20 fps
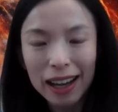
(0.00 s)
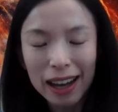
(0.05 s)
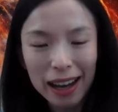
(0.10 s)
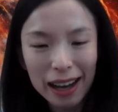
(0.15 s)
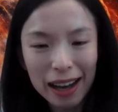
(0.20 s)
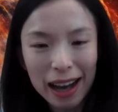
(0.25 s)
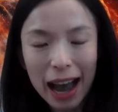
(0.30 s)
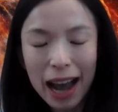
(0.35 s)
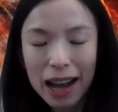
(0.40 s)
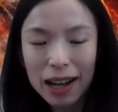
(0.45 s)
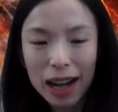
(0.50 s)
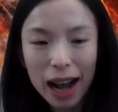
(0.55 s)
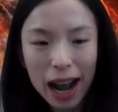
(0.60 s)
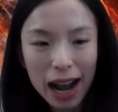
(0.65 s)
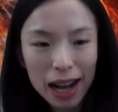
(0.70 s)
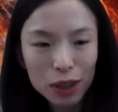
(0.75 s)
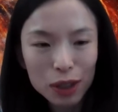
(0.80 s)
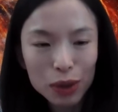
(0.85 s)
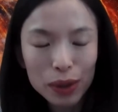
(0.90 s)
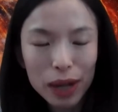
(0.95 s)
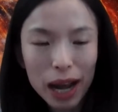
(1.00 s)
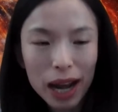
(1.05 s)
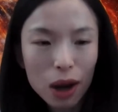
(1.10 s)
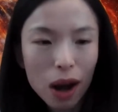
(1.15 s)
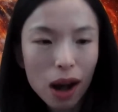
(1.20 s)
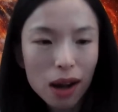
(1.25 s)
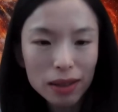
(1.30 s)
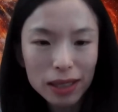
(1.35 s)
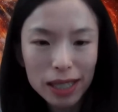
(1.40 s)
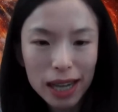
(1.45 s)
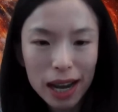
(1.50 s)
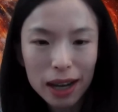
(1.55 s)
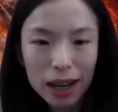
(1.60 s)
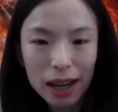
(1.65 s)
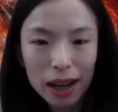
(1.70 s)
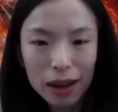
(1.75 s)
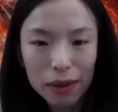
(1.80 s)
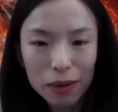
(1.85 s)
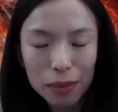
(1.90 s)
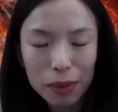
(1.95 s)
I
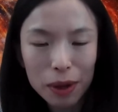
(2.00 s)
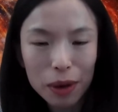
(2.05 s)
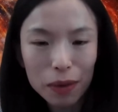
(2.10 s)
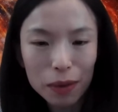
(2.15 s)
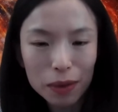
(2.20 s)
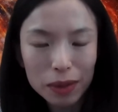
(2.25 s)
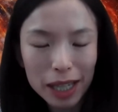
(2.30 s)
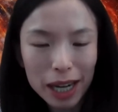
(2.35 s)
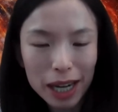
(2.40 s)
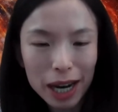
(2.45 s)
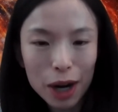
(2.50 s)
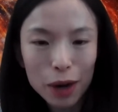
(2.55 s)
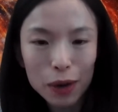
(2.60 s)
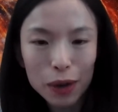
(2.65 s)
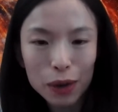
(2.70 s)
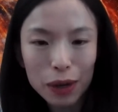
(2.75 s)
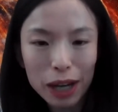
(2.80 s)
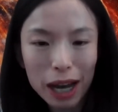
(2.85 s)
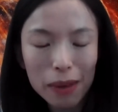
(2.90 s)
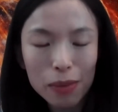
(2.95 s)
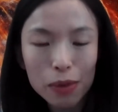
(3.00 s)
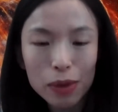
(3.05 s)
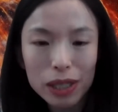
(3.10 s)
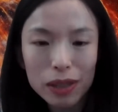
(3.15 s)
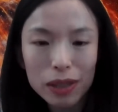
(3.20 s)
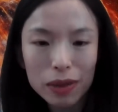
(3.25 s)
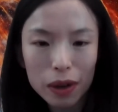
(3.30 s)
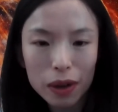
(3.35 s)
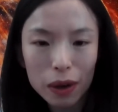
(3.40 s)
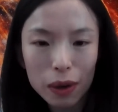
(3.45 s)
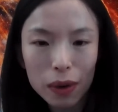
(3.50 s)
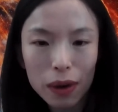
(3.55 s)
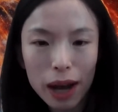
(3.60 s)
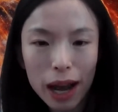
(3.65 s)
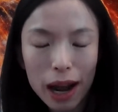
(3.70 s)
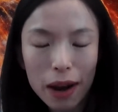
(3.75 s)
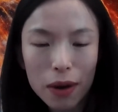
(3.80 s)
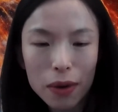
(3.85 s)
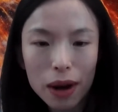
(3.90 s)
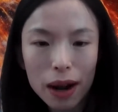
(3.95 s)
contact government of Ontario a couple weeks ago.
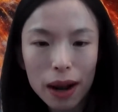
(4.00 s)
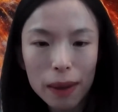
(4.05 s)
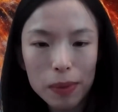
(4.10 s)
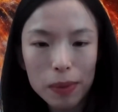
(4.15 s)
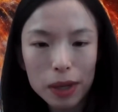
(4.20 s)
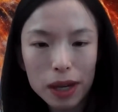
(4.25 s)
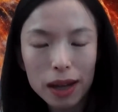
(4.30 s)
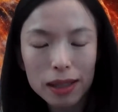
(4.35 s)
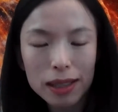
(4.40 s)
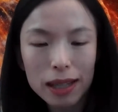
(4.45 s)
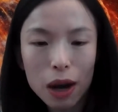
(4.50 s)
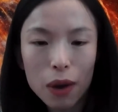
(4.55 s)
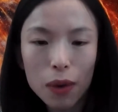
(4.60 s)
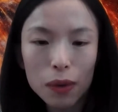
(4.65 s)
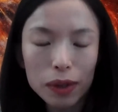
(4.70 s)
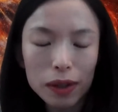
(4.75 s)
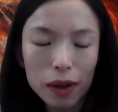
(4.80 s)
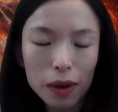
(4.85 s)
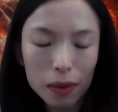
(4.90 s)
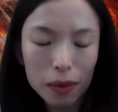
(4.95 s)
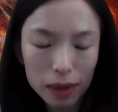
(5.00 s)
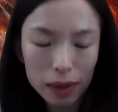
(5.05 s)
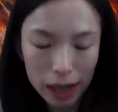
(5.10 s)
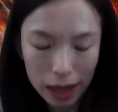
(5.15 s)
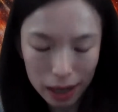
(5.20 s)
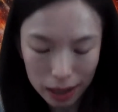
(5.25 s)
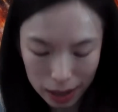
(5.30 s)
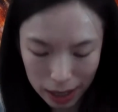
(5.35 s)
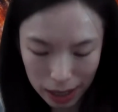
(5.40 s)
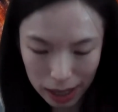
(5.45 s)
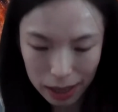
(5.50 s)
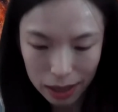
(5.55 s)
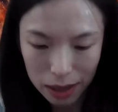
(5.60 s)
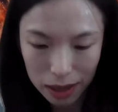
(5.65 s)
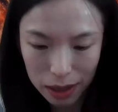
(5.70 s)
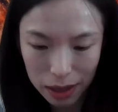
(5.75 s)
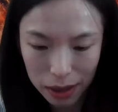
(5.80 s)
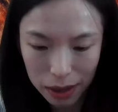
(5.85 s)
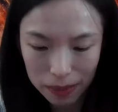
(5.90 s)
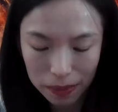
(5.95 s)
Because they
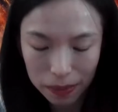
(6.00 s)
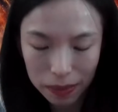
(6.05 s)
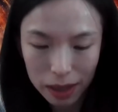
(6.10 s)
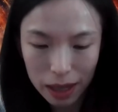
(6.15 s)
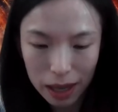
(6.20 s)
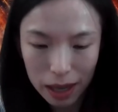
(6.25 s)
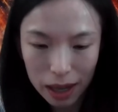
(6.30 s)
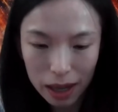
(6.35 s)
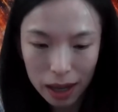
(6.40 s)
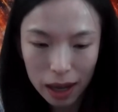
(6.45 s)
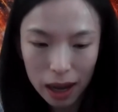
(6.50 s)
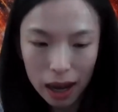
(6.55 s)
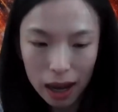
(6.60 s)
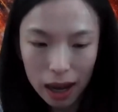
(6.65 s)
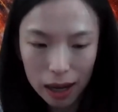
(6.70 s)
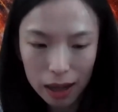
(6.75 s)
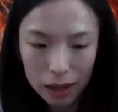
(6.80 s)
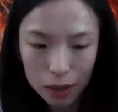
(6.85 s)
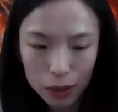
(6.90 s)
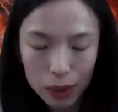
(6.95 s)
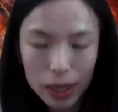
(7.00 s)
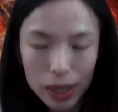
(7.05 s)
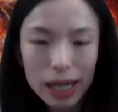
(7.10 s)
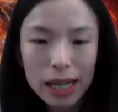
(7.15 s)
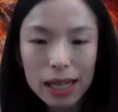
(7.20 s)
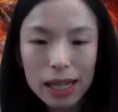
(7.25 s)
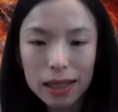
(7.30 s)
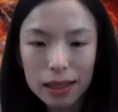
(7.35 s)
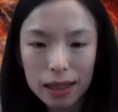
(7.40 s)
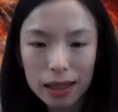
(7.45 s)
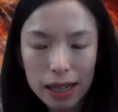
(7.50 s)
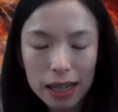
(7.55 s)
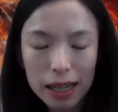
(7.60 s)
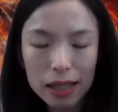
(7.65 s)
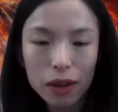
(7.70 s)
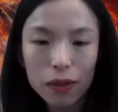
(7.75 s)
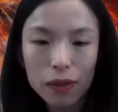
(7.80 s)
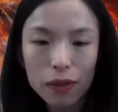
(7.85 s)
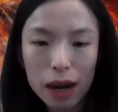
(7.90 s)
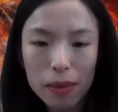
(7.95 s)
just released a
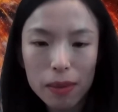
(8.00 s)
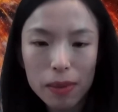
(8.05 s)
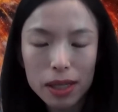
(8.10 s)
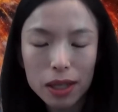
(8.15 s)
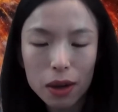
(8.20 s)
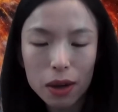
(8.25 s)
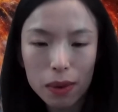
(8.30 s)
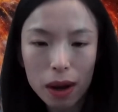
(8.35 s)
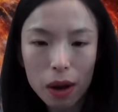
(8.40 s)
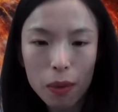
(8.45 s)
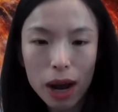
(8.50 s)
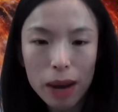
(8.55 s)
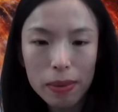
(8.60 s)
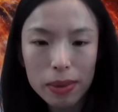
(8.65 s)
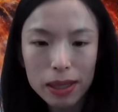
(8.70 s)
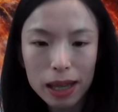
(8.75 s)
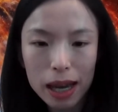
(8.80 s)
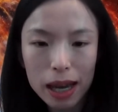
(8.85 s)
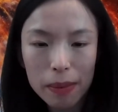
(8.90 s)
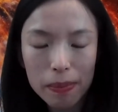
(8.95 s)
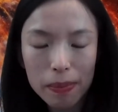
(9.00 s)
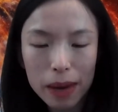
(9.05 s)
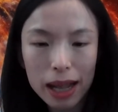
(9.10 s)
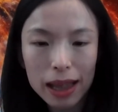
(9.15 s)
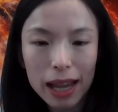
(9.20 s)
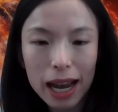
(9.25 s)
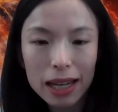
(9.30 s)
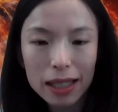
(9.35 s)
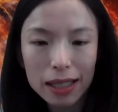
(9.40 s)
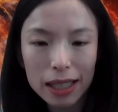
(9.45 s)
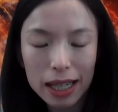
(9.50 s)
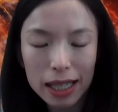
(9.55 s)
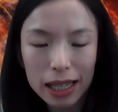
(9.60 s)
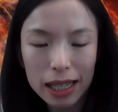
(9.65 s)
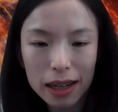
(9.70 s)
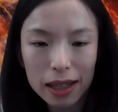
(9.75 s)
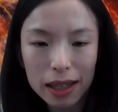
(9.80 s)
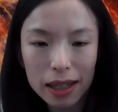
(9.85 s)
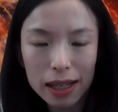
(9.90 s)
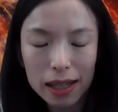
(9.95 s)
list of pharmacies on their website, but that
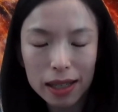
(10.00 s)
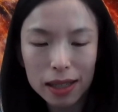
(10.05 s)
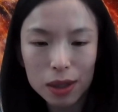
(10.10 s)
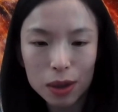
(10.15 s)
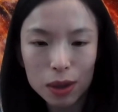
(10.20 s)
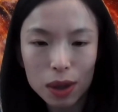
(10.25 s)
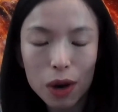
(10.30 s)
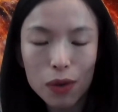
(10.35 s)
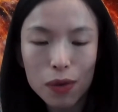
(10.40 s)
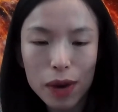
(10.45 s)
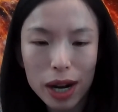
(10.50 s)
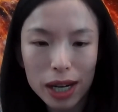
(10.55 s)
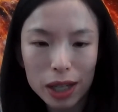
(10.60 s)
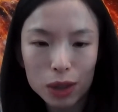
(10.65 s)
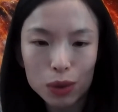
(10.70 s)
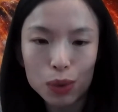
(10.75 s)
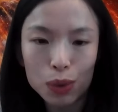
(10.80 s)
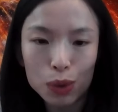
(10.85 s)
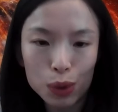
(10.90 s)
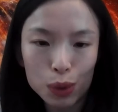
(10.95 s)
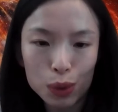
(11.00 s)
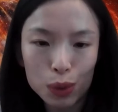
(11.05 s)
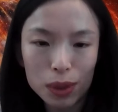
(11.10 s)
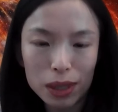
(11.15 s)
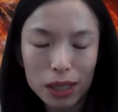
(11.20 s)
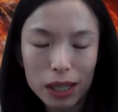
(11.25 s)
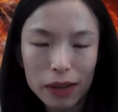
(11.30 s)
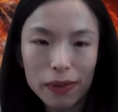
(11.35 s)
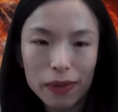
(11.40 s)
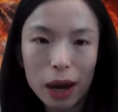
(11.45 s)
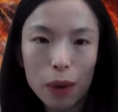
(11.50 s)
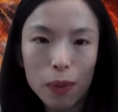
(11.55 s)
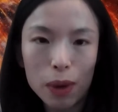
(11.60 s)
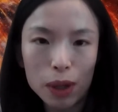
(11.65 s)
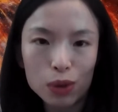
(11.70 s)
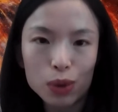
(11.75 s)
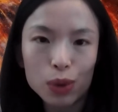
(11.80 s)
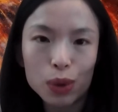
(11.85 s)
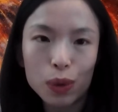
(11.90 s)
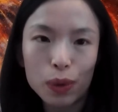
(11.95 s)
data is not ready to use if I
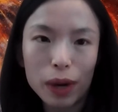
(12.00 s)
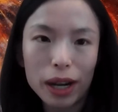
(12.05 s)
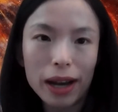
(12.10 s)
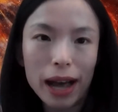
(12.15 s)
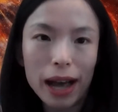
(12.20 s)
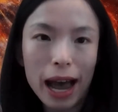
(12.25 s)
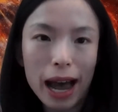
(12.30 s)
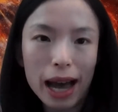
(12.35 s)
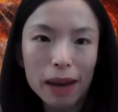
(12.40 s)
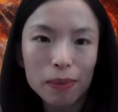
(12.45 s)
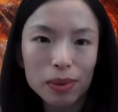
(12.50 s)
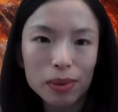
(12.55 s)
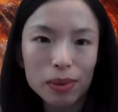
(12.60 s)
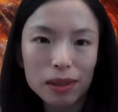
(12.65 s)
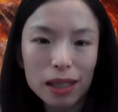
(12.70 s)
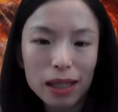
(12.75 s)
want to create an app.